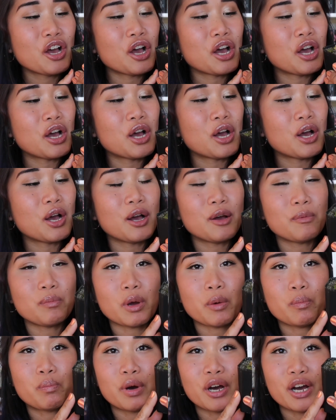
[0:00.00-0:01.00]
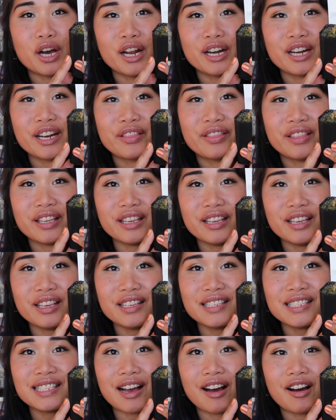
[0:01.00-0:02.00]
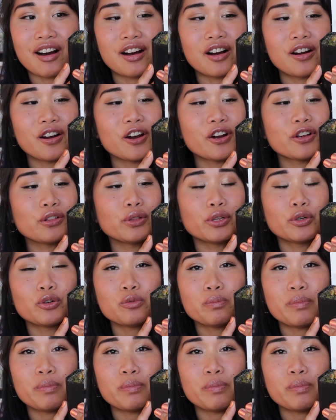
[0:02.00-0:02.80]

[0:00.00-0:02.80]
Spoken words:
but these are little